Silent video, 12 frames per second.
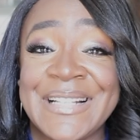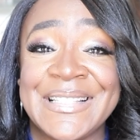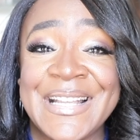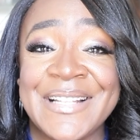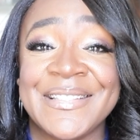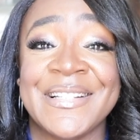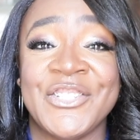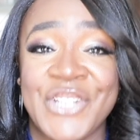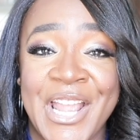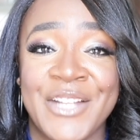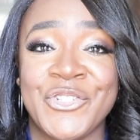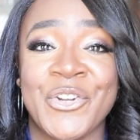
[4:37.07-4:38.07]
thing is to
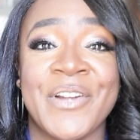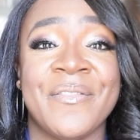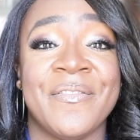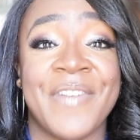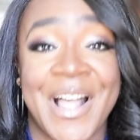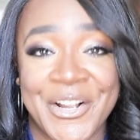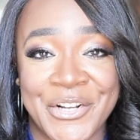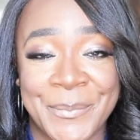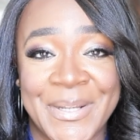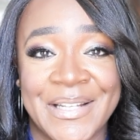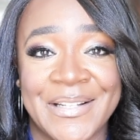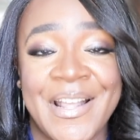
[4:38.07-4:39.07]
change your
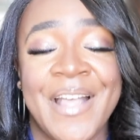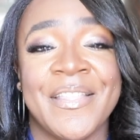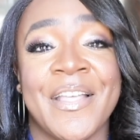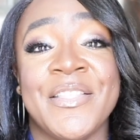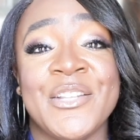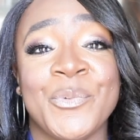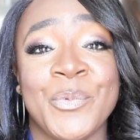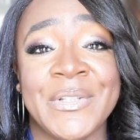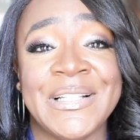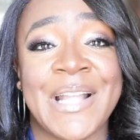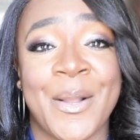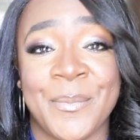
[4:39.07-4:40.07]
environment. Now this
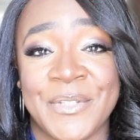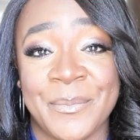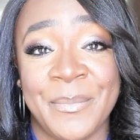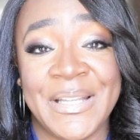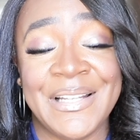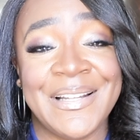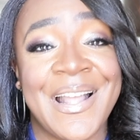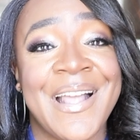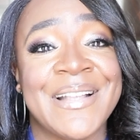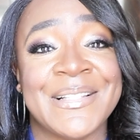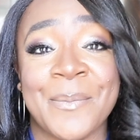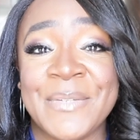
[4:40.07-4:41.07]
really helps me.
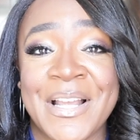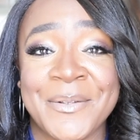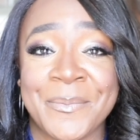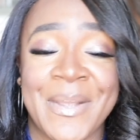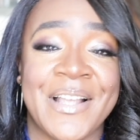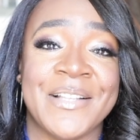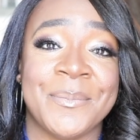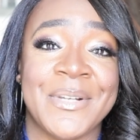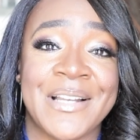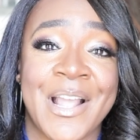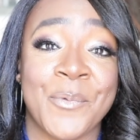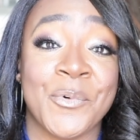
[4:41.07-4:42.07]
Sometimes my husband
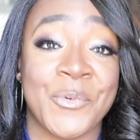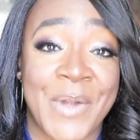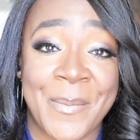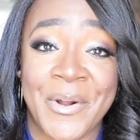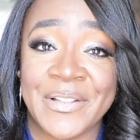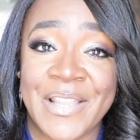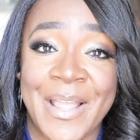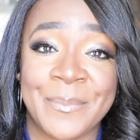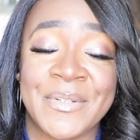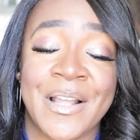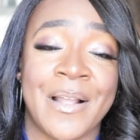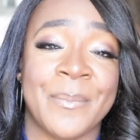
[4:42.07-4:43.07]
and I will grab our
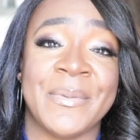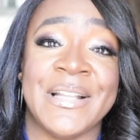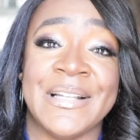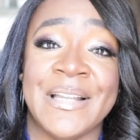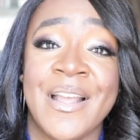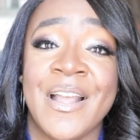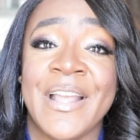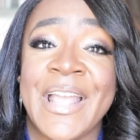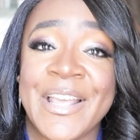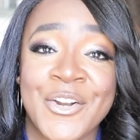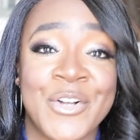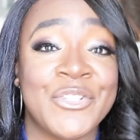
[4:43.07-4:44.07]
laptop and
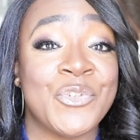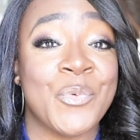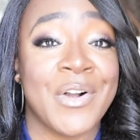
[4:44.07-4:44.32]
head on to a